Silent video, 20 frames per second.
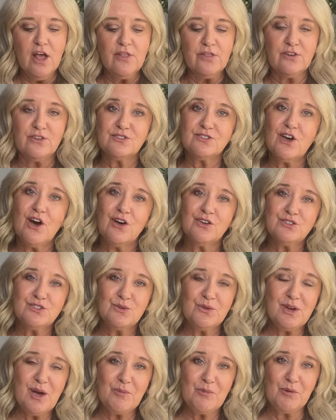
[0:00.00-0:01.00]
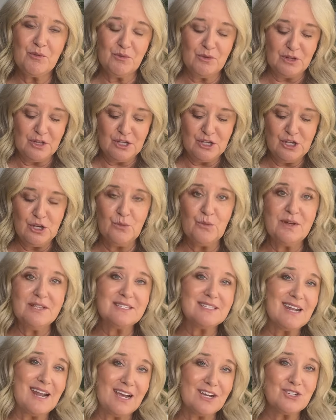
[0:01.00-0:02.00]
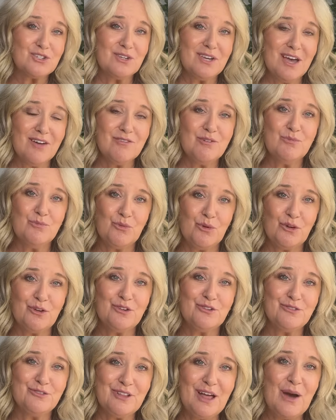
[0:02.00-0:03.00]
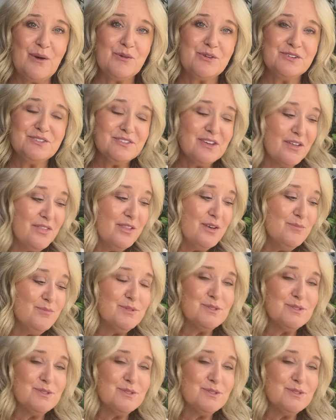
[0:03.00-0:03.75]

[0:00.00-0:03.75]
There's also a couple of really cute ones that actually have embroidered flowers on them.